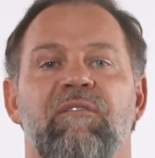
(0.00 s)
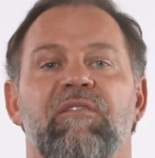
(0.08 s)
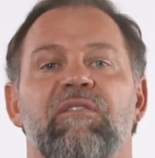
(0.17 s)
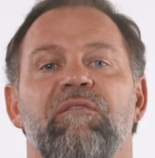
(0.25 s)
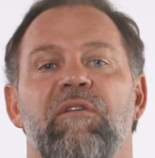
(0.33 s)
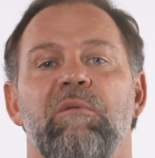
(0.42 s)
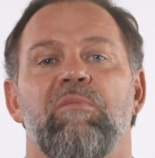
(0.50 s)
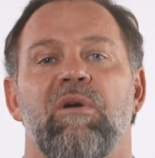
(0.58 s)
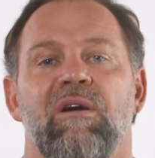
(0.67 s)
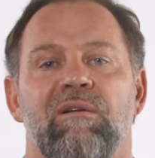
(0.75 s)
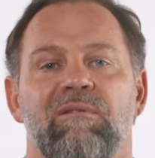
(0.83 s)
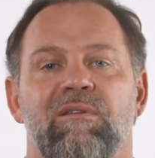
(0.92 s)
for the fun
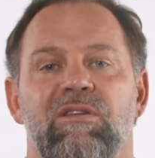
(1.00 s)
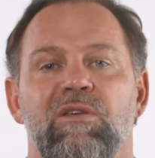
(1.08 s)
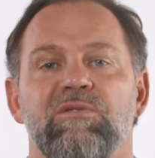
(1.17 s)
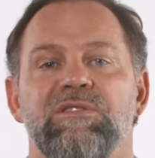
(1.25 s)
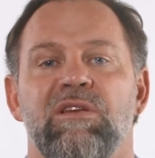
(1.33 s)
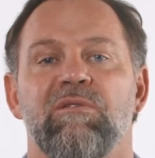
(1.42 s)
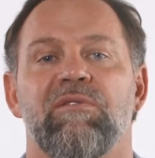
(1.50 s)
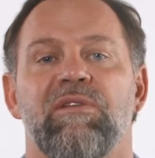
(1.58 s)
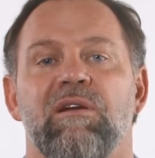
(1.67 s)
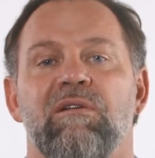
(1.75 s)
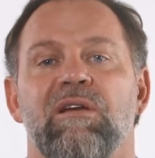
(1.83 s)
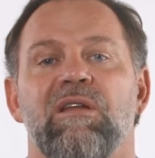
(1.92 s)
part, using your
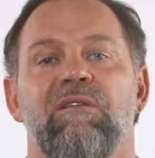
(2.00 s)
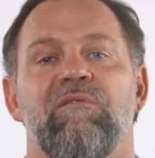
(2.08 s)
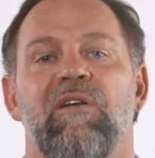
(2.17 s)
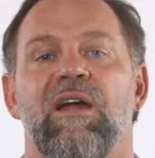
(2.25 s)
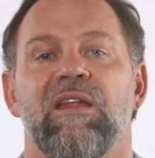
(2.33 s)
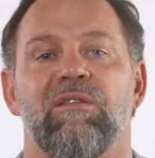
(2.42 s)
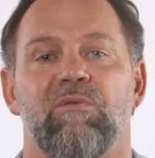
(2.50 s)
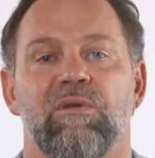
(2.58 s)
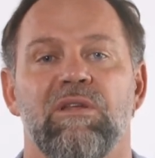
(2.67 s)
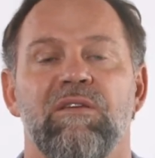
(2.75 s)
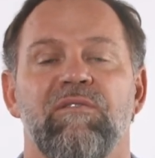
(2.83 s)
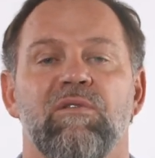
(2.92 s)
Theragun and finding the
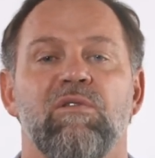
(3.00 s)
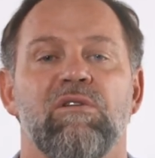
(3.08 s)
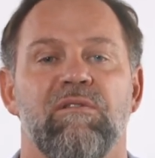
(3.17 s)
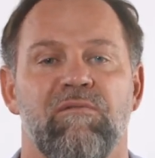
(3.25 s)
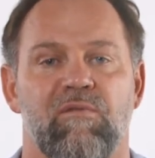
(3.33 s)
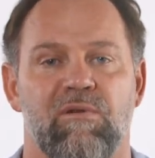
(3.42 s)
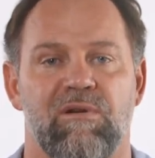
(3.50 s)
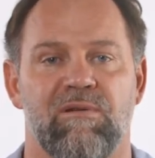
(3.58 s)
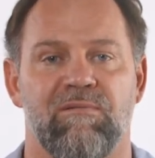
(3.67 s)
relief you're looking for.